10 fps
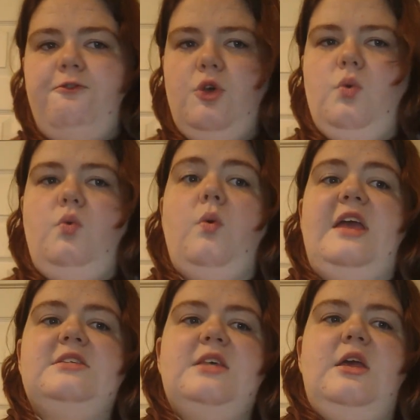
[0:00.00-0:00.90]
food
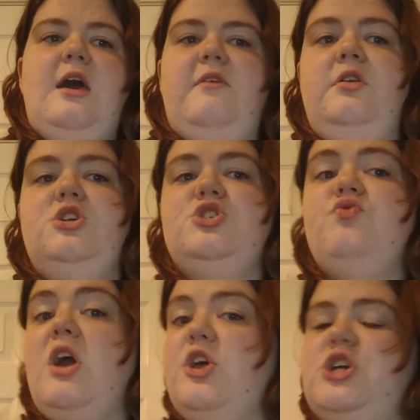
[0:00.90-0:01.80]
waste they have, and just
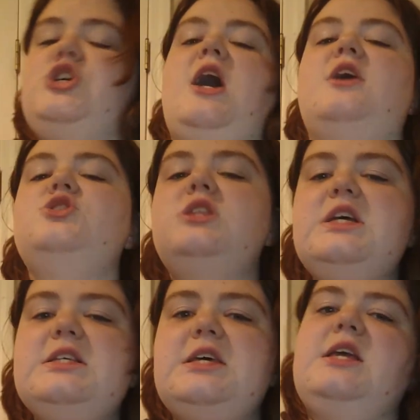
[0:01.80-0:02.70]
regular trash and
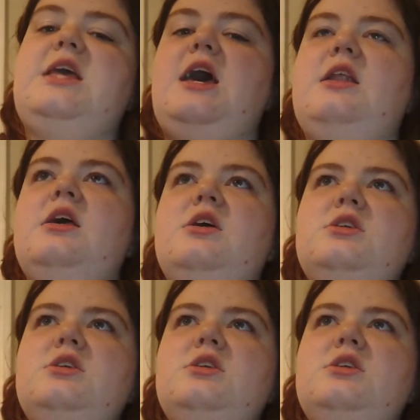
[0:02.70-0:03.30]
things like that